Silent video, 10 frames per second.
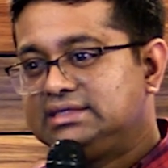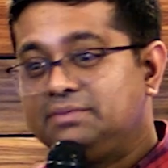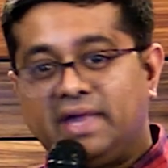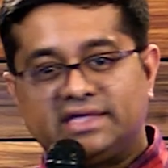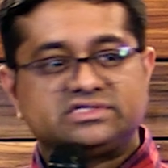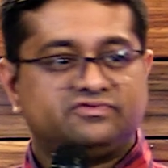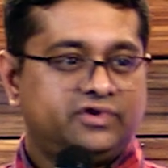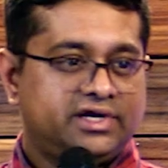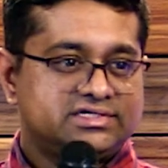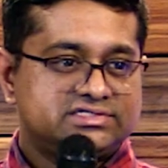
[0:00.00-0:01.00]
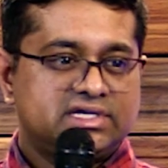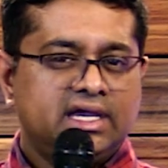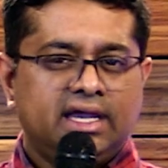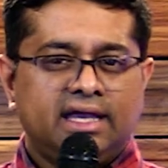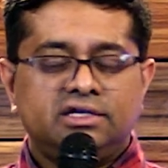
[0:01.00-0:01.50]
the best for us
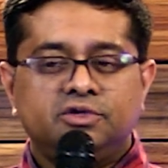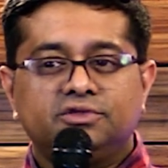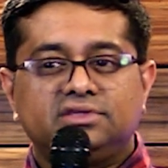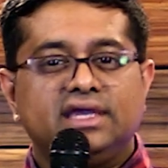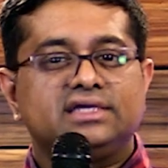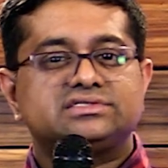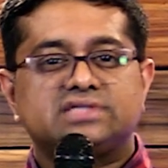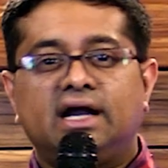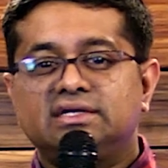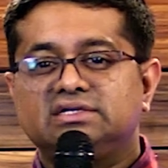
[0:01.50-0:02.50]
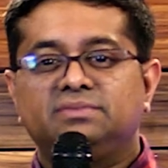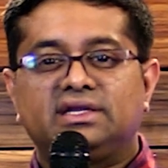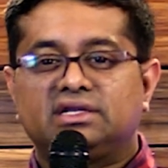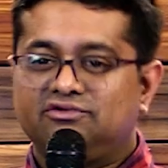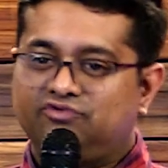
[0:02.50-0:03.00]
and do things
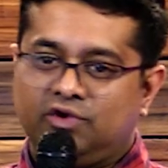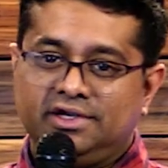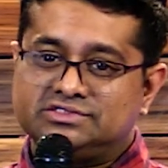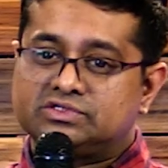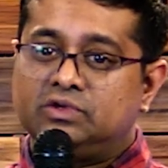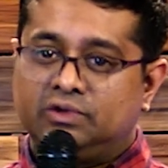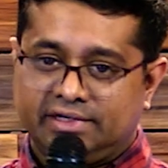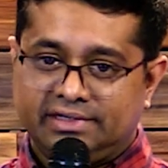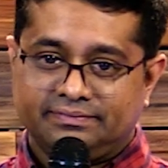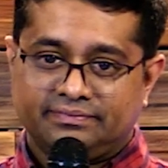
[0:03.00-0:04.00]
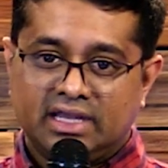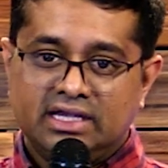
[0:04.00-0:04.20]
ultimately for his glory.